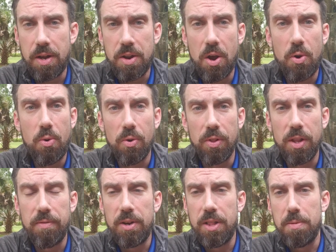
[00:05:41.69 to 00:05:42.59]
know who are
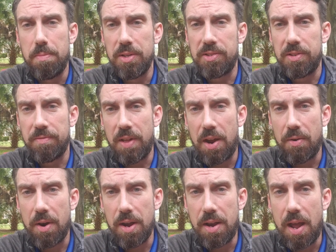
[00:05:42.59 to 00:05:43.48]
living in the midst of that
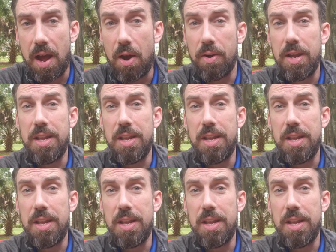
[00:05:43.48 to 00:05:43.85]
right now,